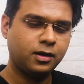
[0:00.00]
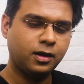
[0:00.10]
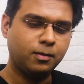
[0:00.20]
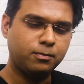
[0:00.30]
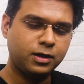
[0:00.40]

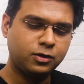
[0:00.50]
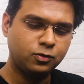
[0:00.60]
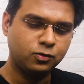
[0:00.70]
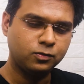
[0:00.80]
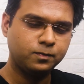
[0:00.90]
Number
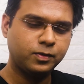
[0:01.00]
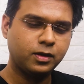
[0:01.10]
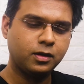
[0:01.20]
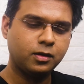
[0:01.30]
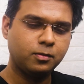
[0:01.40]
two,
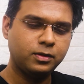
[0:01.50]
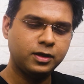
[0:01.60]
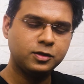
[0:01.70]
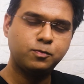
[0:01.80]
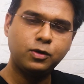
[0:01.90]
there
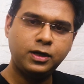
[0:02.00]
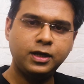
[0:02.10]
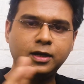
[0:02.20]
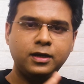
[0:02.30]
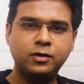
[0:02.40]
is
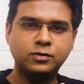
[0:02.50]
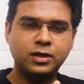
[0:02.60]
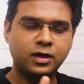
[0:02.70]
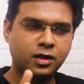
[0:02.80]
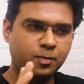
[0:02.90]
political news.
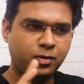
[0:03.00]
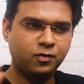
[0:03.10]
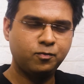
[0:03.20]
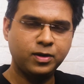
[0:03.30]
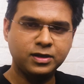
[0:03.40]
There are a couple
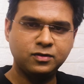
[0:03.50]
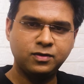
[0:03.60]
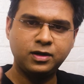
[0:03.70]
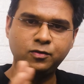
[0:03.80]
of pages where you